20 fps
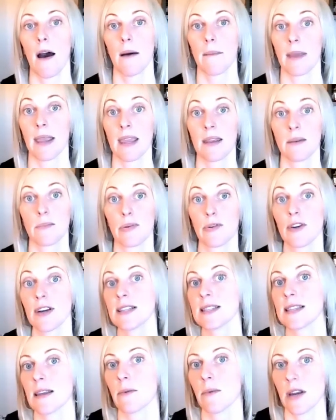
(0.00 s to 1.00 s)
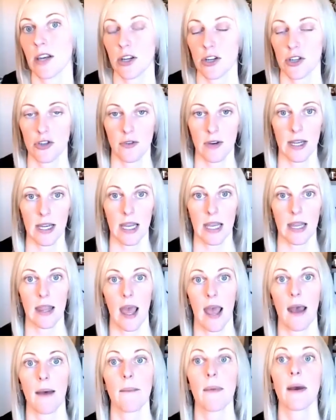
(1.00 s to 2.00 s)
in prison when you're treating
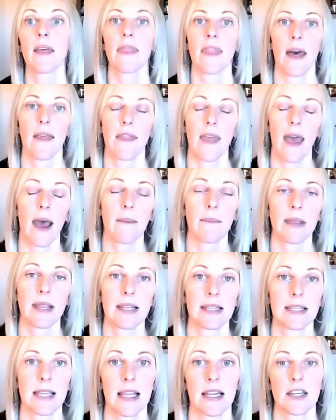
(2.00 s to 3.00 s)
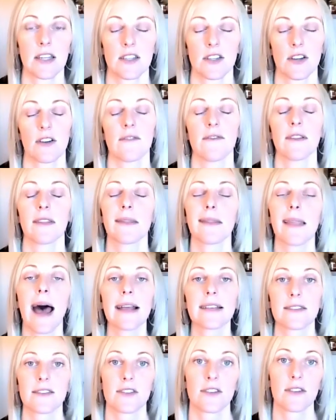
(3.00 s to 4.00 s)
them, that means they deserve
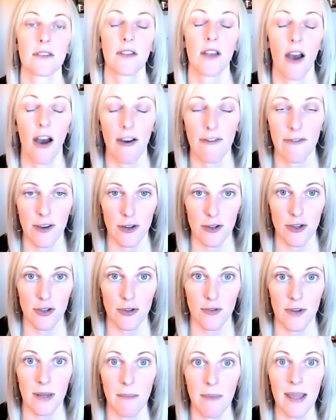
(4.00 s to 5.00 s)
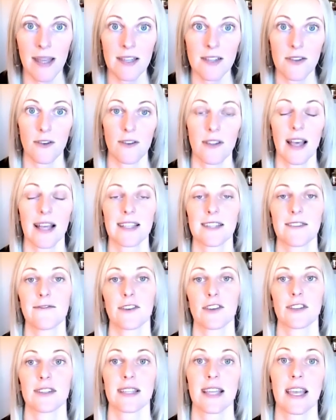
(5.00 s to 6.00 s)
less of your treatment or less of
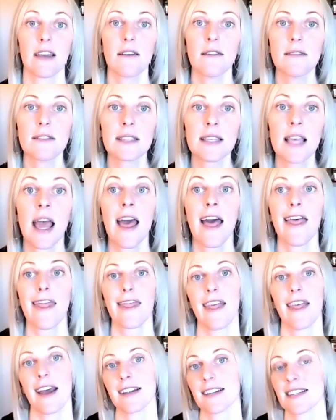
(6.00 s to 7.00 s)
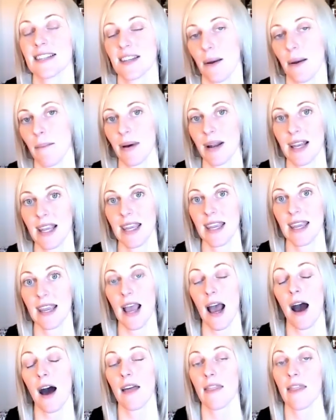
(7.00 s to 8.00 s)
your skills than somebody
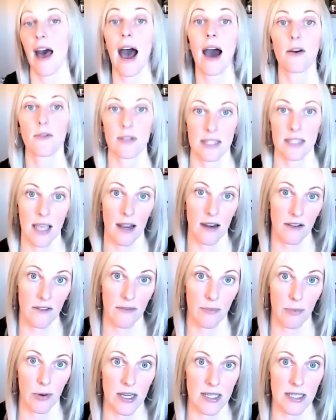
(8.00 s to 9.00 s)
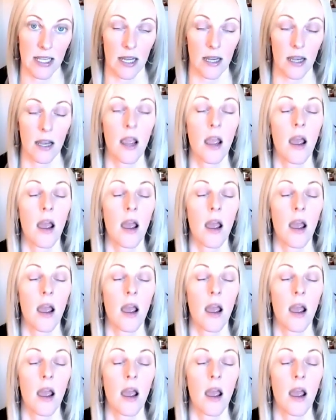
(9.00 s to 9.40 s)
on the outside of prison.